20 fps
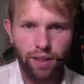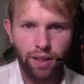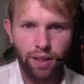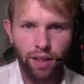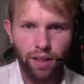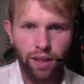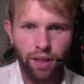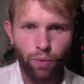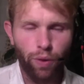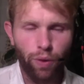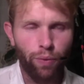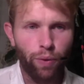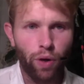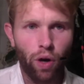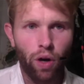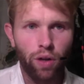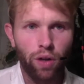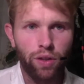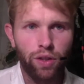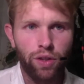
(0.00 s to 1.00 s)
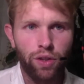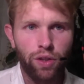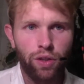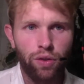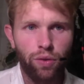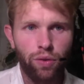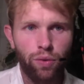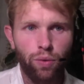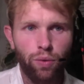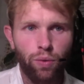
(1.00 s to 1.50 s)
with regards
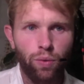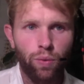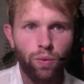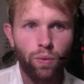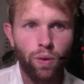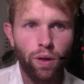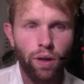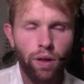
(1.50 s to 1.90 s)
to